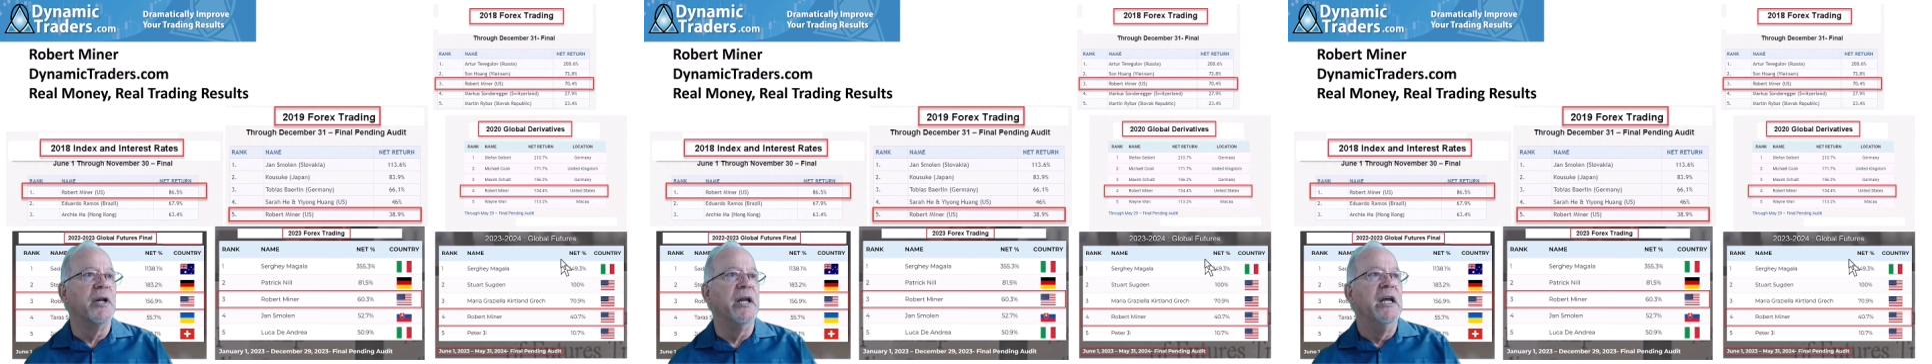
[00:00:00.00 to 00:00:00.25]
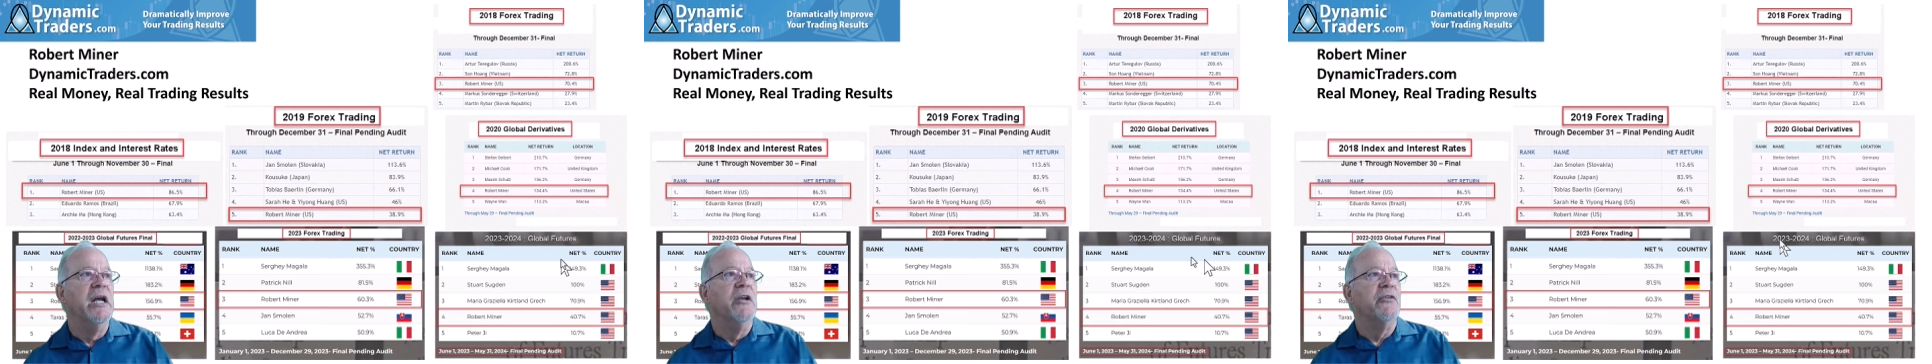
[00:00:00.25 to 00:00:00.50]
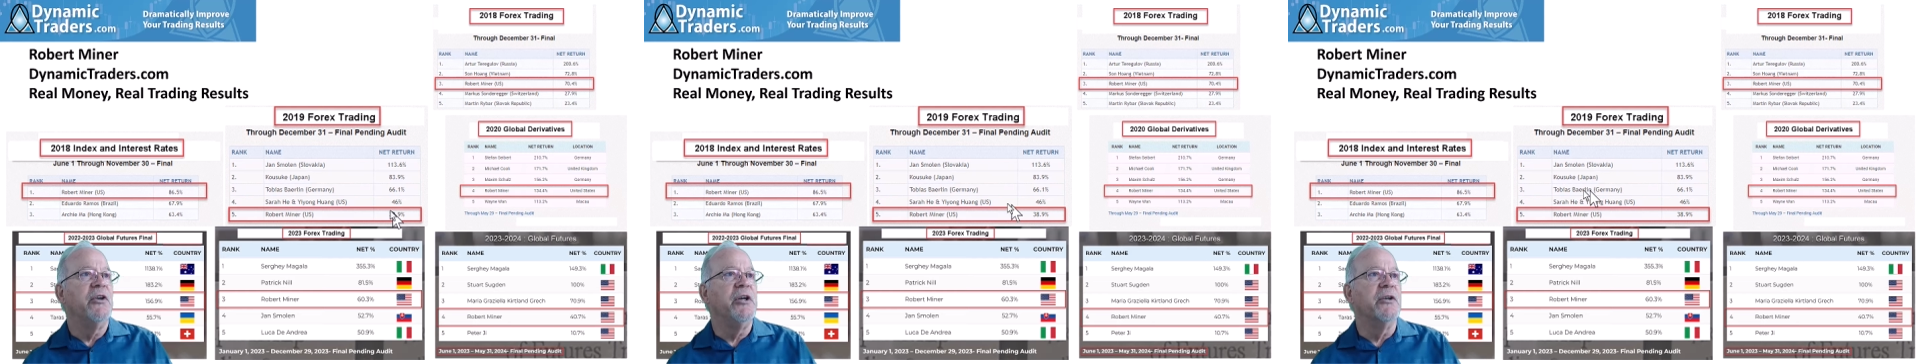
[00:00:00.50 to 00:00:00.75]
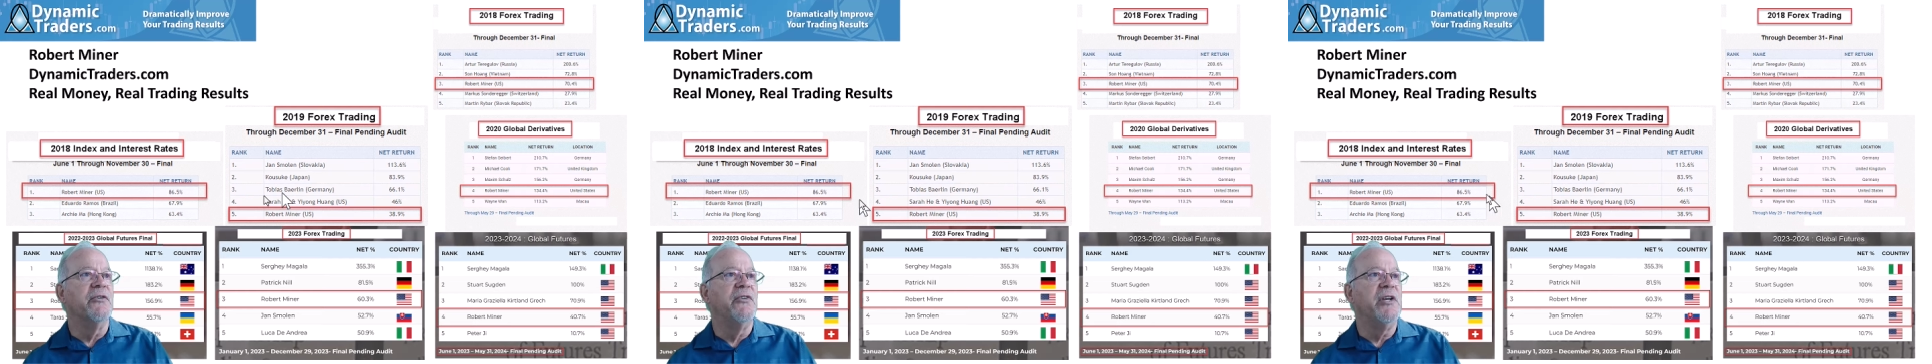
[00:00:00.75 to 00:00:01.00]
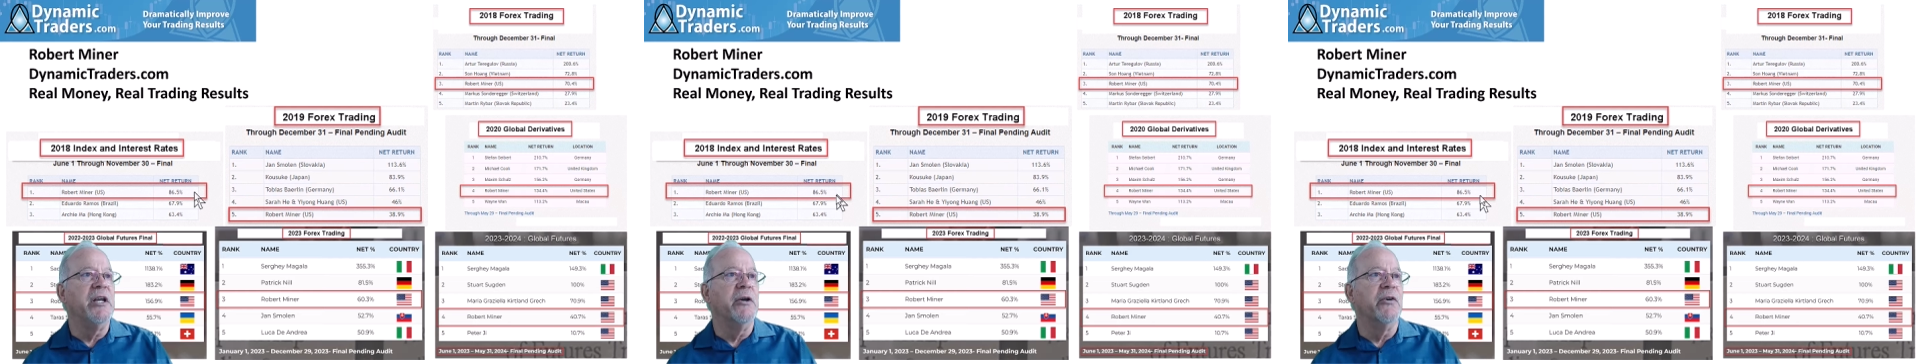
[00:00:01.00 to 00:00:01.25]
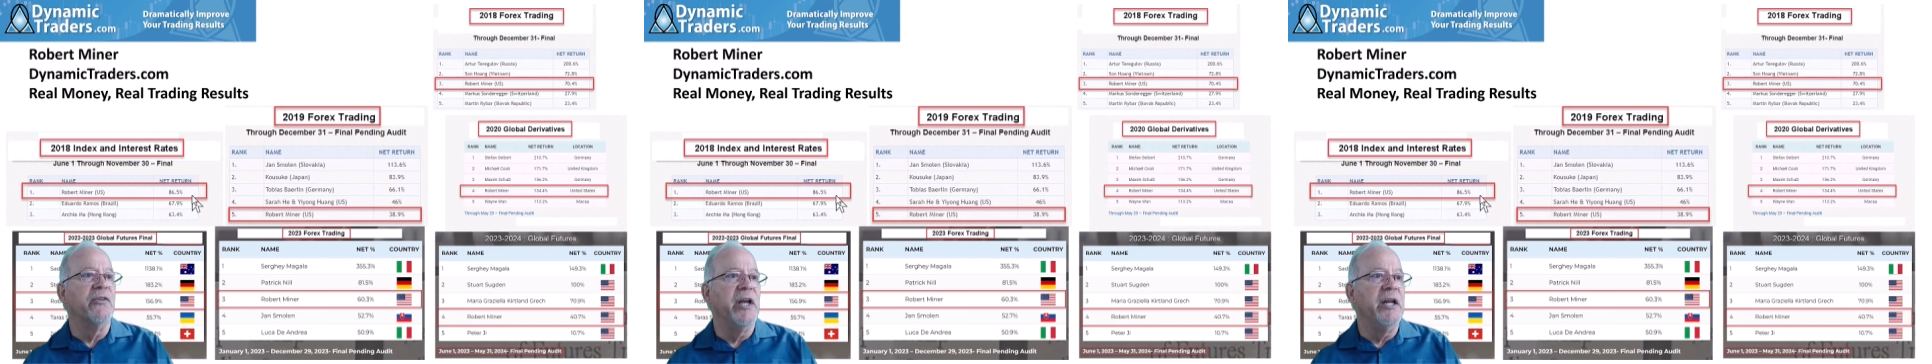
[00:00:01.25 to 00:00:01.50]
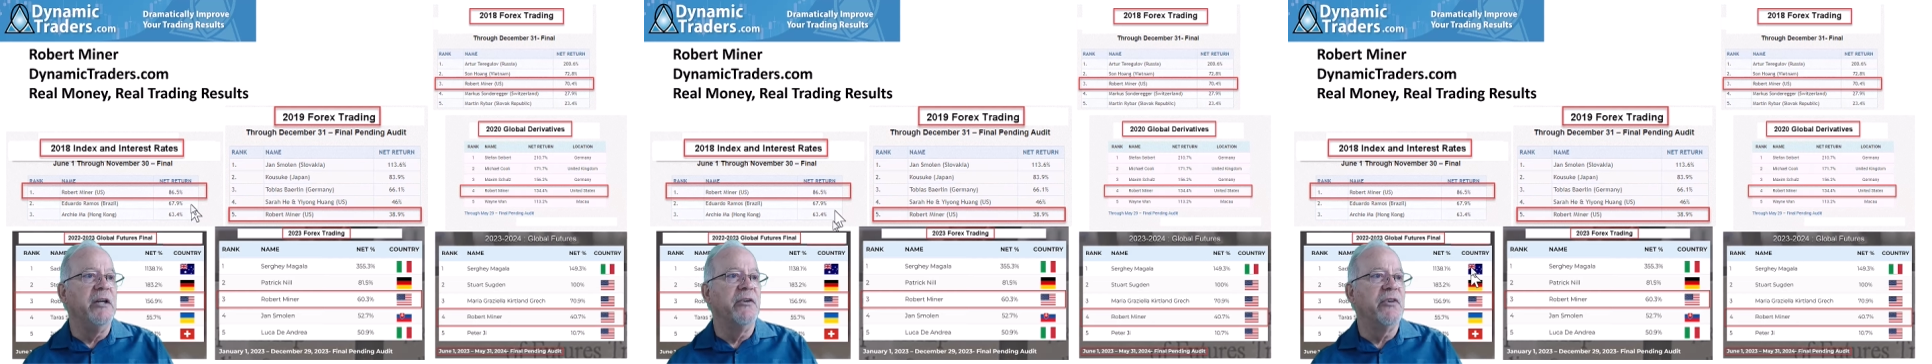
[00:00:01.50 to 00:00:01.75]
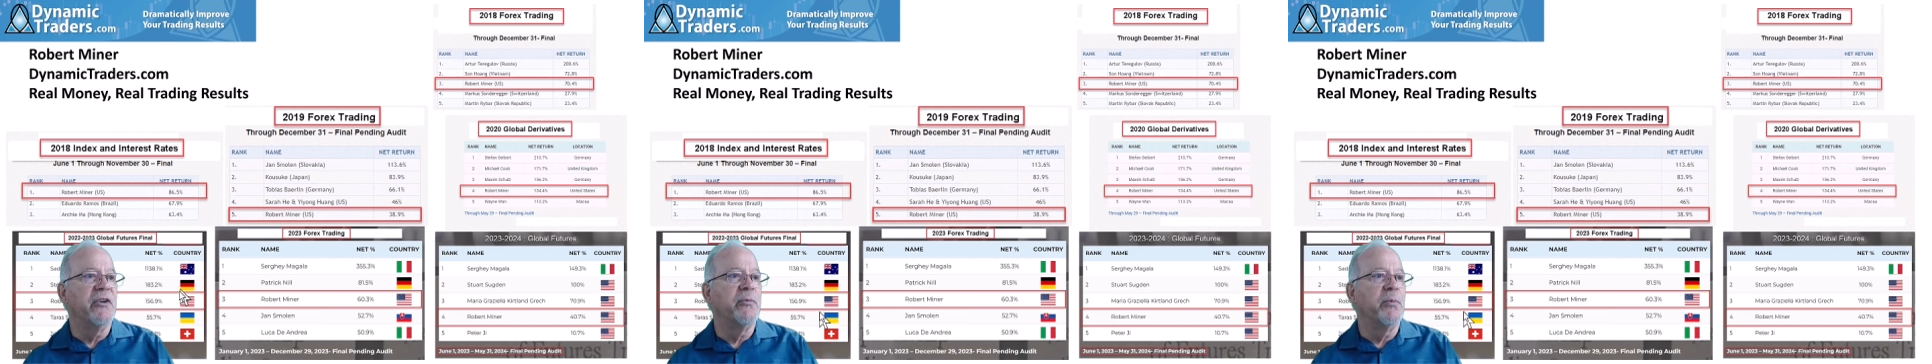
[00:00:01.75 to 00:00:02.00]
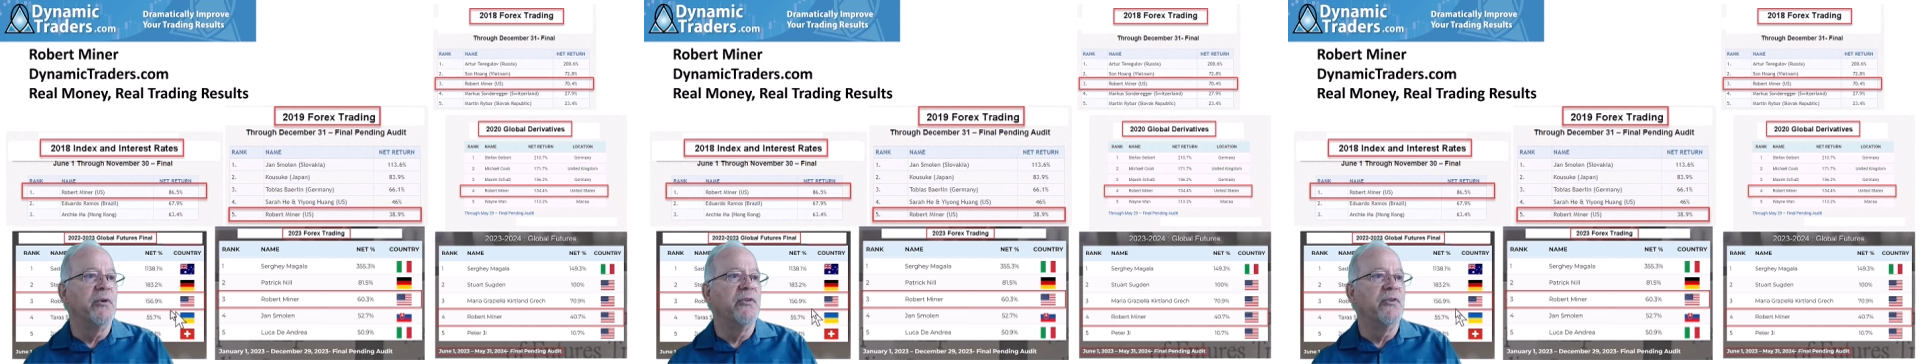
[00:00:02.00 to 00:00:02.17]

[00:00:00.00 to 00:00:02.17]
So you can see here's 86%,